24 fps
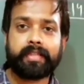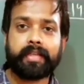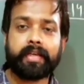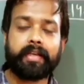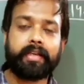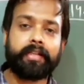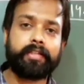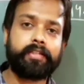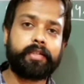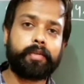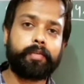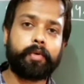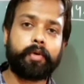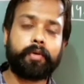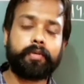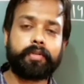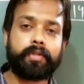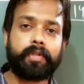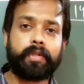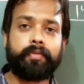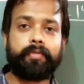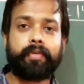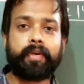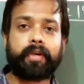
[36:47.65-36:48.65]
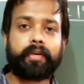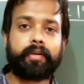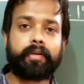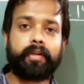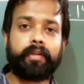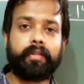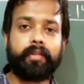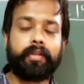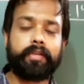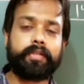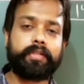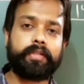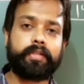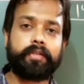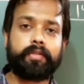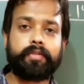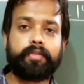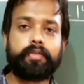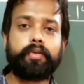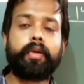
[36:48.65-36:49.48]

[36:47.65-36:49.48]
that is about the factorization.